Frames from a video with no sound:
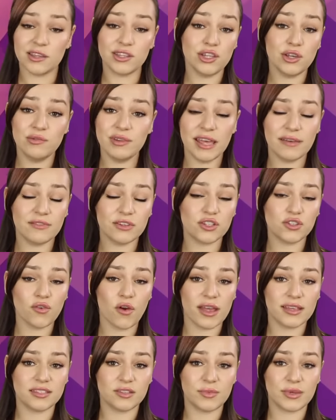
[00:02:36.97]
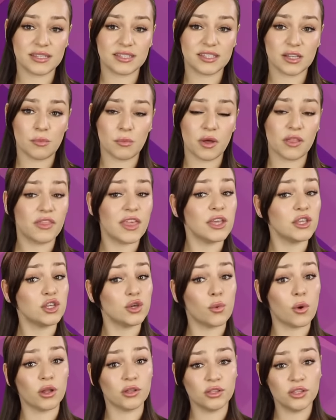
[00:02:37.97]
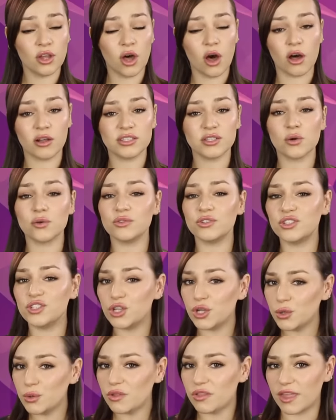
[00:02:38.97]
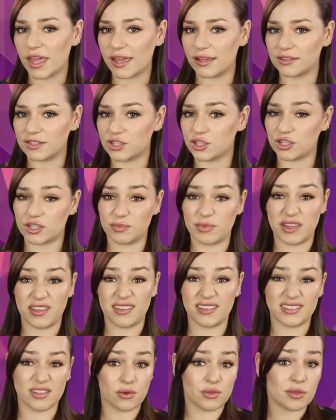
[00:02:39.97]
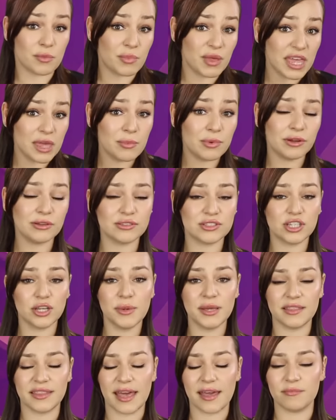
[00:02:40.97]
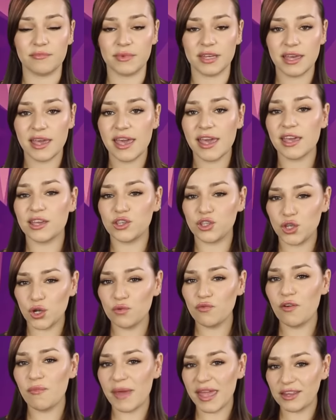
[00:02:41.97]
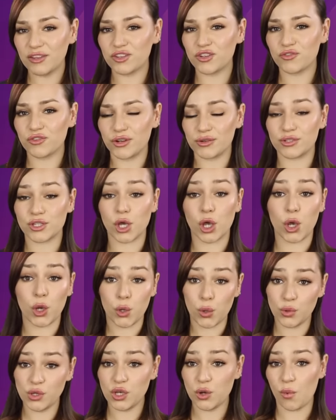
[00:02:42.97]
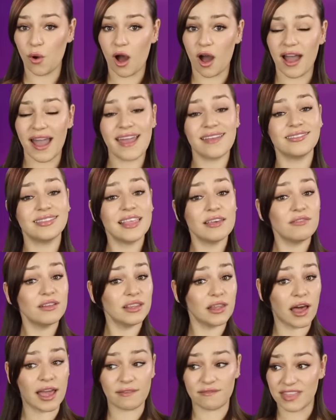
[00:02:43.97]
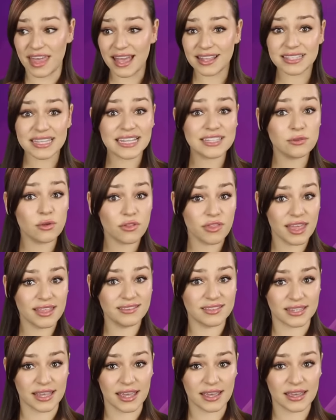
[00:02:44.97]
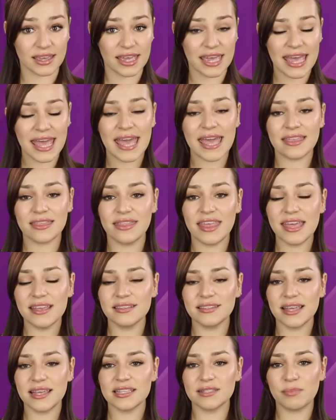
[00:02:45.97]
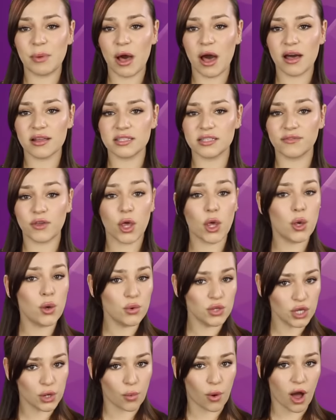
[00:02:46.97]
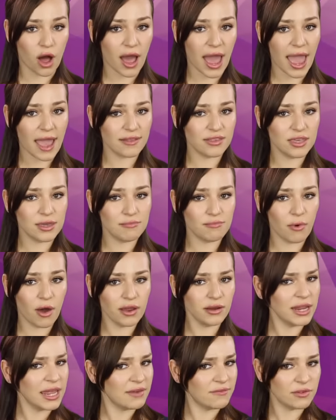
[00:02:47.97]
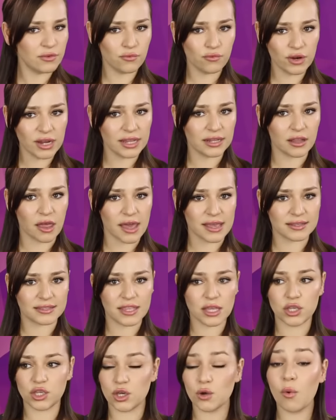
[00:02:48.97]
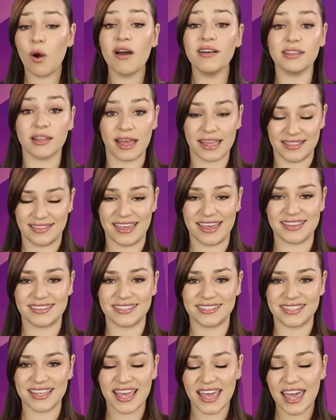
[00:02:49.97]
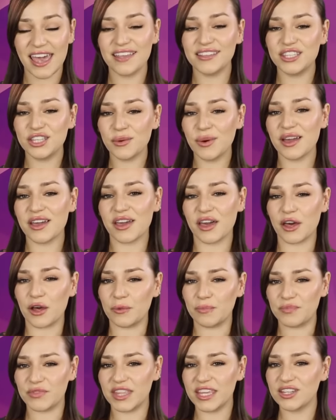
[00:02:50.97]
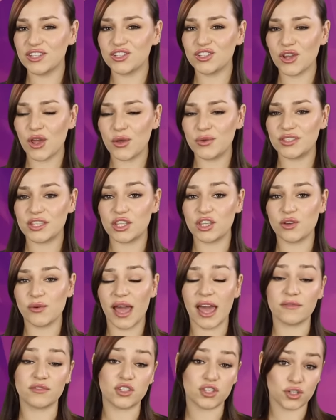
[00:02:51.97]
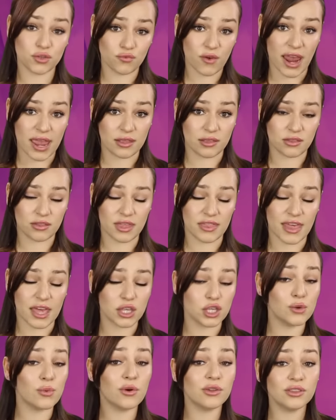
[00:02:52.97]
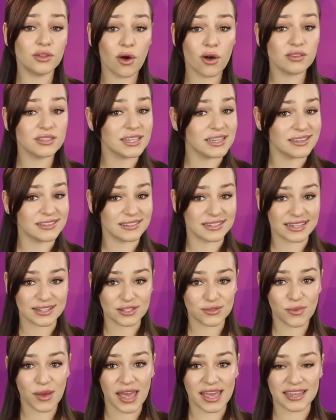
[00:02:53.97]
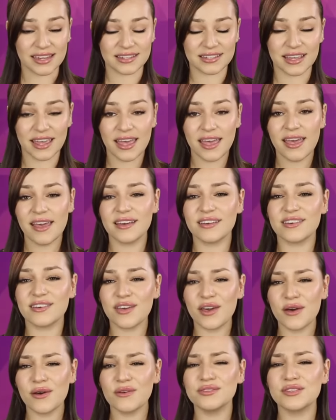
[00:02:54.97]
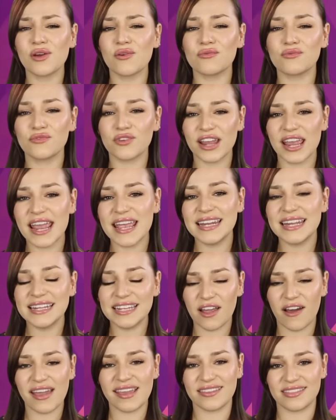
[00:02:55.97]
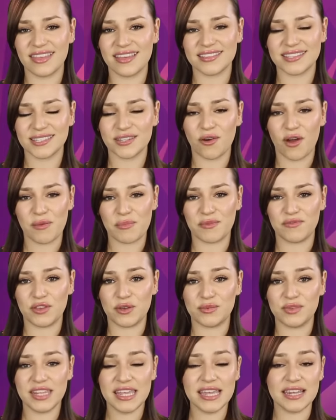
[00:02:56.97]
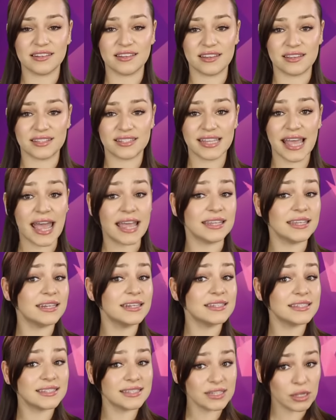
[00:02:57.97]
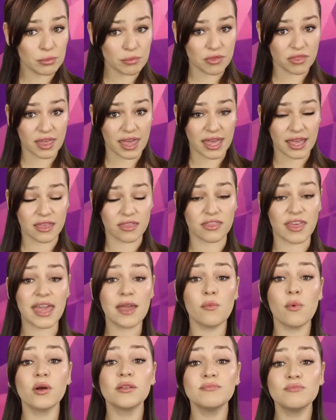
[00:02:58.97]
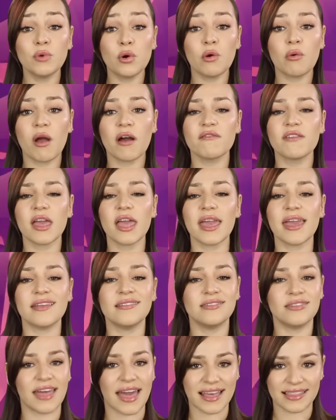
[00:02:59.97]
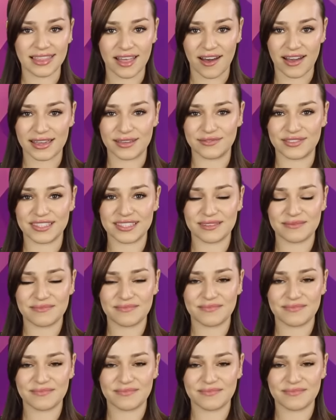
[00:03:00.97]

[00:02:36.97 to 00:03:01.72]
You never try to be someone that you are not or do things just because other people are doing them. You remain true to who you are and live a life that is authentic. This is part of who you are, and you might even realize that you are like this. To a girl, this shows that you have strength and that you are not easily swayed. Girls really like this type of uniqueness, and it is something they want more of in their lives.